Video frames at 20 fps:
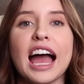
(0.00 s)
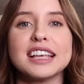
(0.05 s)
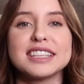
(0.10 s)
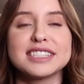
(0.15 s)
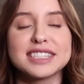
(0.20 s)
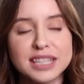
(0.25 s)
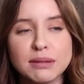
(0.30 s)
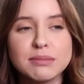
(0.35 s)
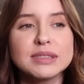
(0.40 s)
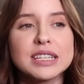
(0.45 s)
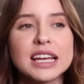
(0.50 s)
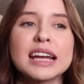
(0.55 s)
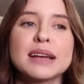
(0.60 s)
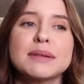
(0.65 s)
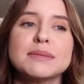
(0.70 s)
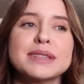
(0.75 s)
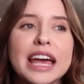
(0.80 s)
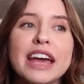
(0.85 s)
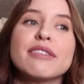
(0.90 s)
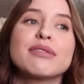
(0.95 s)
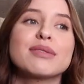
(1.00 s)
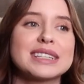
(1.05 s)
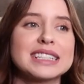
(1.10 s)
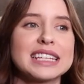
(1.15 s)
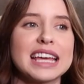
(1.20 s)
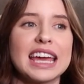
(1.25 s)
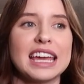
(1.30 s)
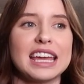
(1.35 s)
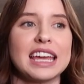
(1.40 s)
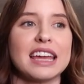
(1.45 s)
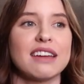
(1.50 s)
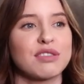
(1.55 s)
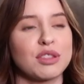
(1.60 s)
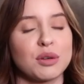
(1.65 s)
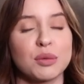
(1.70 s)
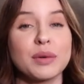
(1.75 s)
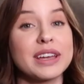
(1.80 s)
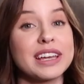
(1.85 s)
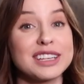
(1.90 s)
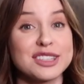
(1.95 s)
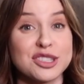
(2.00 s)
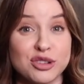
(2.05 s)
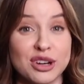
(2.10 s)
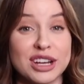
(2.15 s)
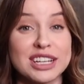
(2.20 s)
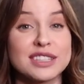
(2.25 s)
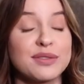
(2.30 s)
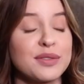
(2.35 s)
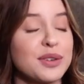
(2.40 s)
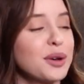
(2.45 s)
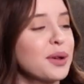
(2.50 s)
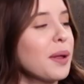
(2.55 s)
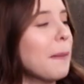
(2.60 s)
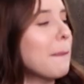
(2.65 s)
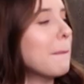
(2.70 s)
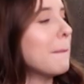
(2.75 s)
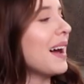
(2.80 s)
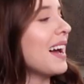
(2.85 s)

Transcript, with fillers: sometimes every day if the week is stressful,